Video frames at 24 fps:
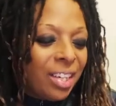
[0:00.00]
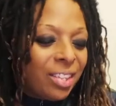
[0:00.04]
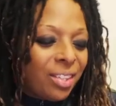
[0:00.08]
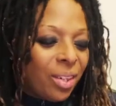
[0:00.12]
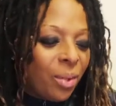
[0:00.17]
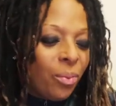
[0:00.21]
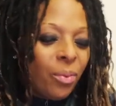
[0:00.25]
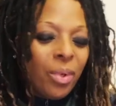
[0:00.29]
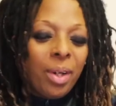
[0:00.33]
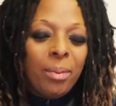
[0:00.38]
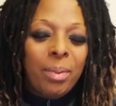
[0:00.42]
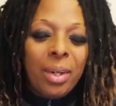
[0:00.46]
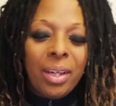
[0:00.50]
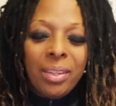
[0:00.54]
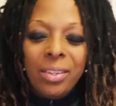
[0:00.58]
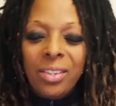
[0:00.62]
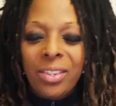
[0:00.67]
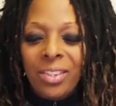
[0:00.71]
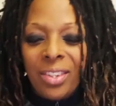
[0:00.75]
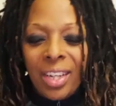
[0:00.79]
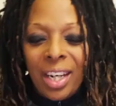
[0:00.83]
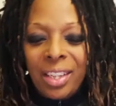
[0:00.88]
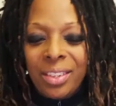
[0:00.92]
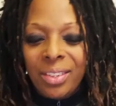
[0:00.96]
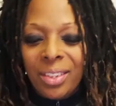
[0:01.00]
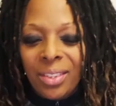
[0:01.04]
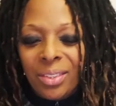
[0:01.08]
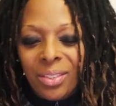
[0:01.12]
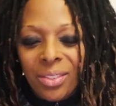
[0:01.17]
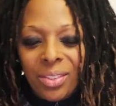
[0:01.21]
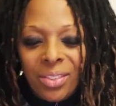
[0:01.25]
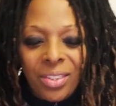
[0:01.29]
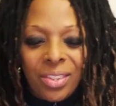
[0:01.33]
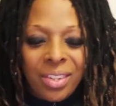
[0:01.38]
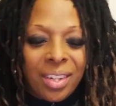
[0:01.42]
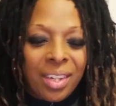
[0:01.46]
Don't worry about all this
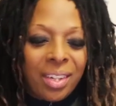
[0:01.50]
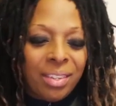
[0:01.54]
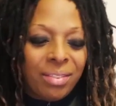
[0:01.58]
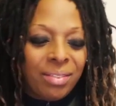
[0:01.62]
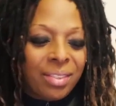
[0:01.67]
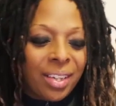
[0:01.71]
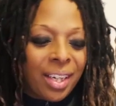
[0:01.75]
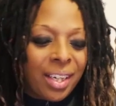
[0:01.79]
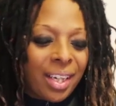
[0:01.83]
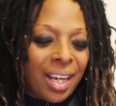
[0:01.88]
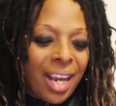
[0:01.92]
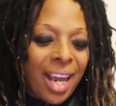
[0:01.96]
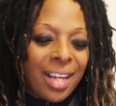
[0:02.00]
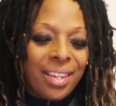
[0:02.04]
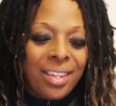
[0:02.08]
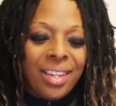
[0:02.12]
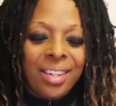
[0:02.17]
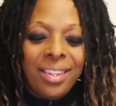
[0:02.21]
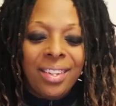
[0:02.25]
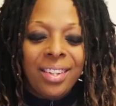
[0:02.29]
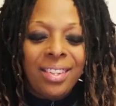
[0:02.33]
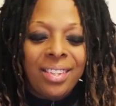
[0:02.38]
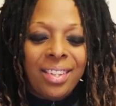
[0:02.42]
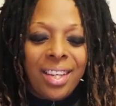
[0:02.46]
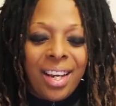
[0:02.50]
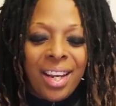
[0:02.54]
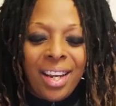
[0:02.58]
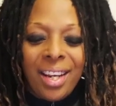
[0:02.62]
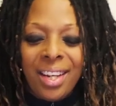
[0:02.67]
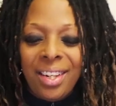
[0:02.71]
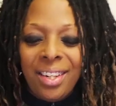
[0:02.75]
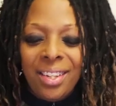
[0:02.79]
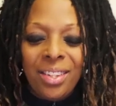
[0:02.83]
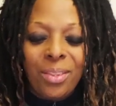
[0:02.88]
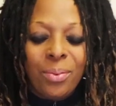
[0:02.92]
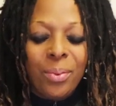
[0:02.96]
technical stuff. Like, at the end of the
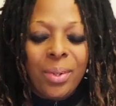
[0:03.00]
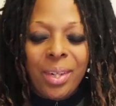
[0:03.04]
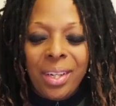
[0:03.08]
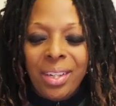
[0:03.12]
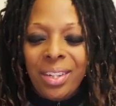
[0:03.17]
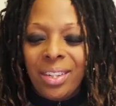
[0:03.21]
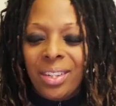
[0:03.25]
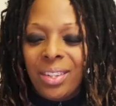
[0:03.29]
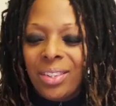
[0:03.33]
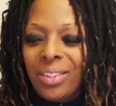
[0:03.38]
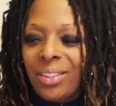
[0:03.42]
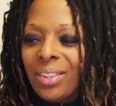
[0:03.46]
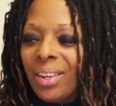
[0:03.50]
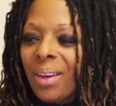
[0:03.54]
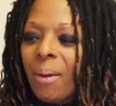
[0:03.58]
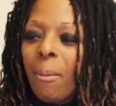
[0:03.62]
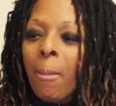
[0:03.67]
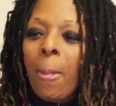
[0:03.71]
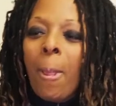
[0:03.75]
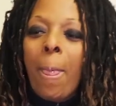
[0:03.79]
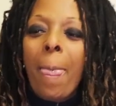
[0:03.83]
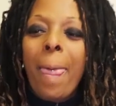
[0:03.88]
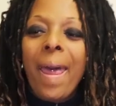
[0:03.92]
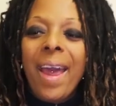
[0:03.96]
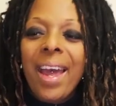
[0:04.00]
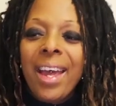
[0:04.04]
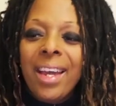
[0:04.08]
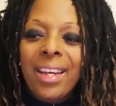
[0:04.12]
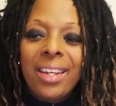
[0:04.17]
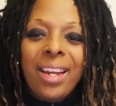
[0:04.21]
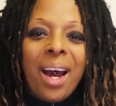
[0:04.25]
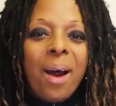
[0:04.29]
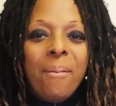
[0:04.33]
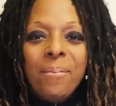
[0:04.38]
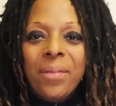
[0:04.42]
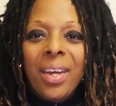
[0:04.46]
day, it is what it is.
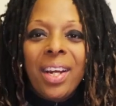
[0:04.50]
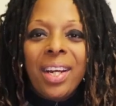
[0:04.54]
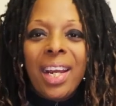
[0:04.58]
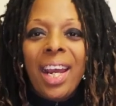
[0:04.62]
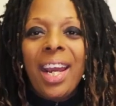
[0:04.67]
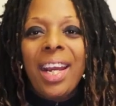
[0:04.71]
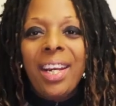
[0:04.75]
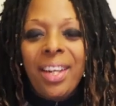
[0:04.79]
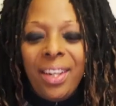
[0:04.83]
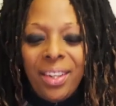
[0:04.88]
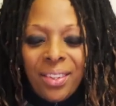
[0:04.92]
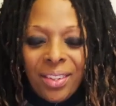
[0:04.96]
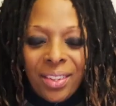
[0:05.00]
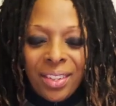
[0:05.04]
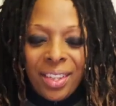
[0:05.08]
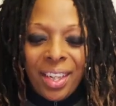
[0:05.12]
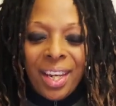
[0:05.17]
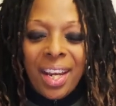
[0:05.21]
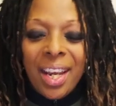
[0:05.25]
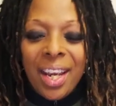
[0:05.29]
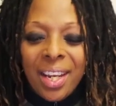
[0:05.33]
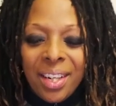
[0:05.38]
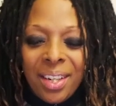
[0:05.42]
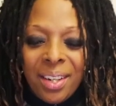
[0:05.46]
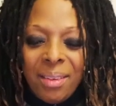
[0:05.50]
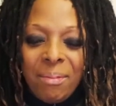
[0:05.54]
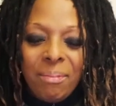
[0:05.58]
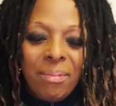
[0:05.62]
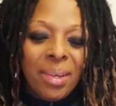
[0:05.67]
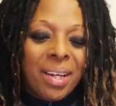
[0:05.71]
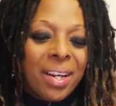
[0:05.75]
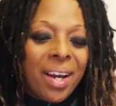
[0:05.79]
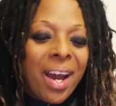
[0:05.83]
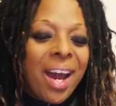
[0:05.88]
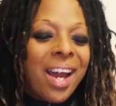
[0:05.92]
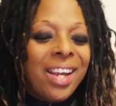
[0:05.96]
And I'm not hating on Canon,
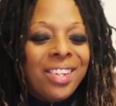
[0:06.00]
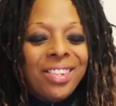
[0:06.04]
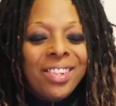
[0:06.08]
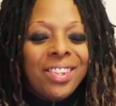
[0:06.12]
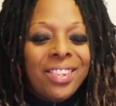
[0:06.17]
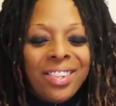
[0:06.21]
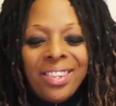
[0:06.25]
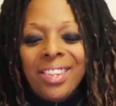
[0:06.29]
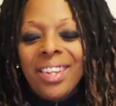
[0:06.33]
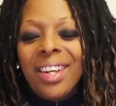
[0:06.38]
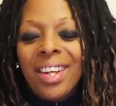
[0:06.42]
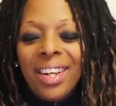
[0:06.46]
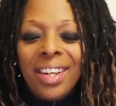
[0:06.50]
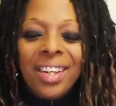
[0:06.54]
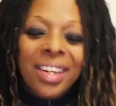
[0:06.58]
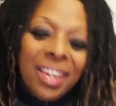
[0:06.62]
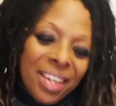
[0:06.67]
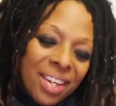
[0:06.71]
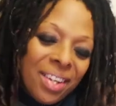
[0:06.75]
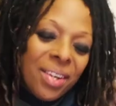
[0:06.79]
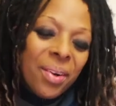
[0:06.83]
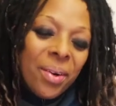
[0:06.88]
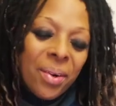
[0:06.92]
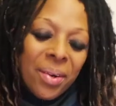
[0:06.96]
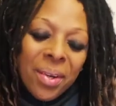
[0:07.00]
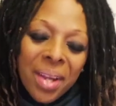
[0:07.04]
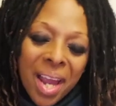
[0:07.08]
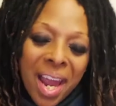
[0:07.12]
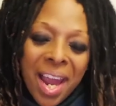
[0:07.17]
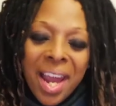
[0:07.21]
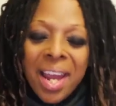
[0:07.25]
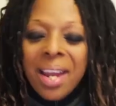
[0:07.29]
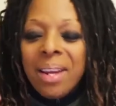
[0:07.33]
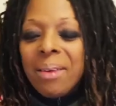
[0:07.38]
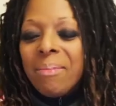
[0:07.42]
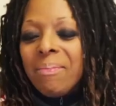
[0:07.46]
but I just think, you know,
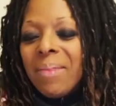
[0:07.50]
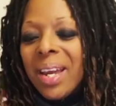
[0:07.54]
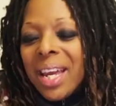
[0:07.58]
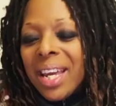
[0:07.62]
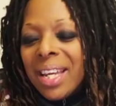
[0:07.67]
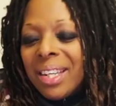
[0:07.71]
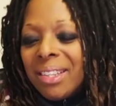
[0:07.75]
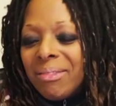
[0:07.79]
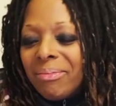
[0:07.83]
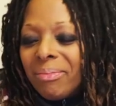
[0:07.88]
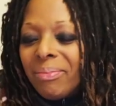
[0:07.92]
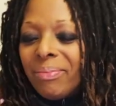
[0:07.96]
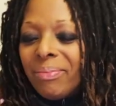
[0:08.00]
hey, man,